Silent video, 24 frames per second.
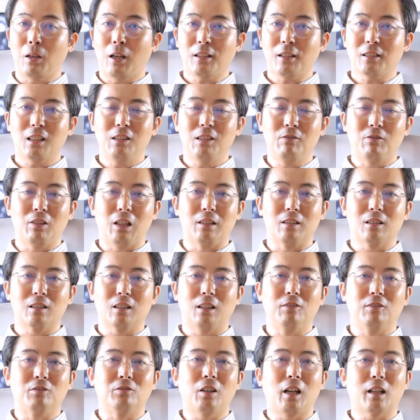past
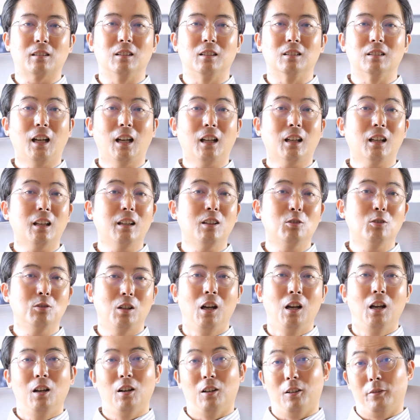events affect the likelihood
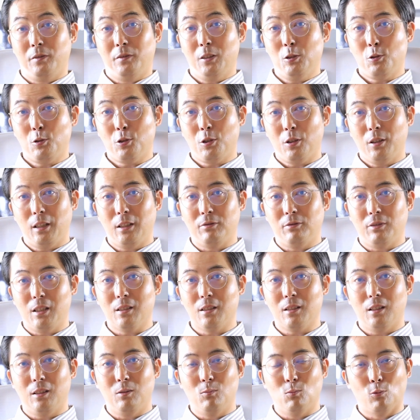of future
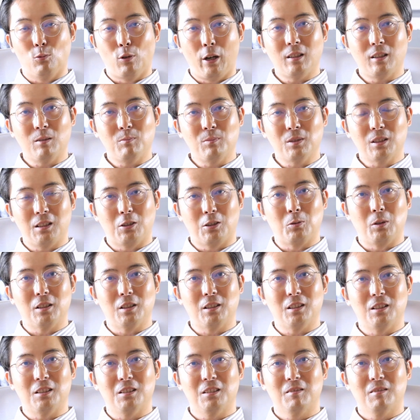events in random
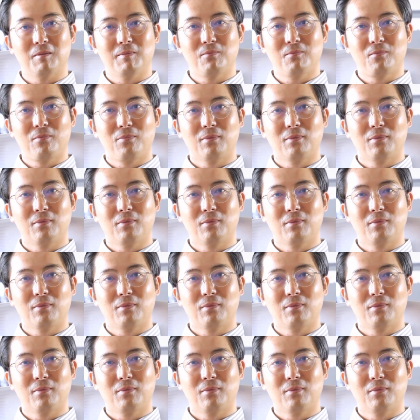sequences.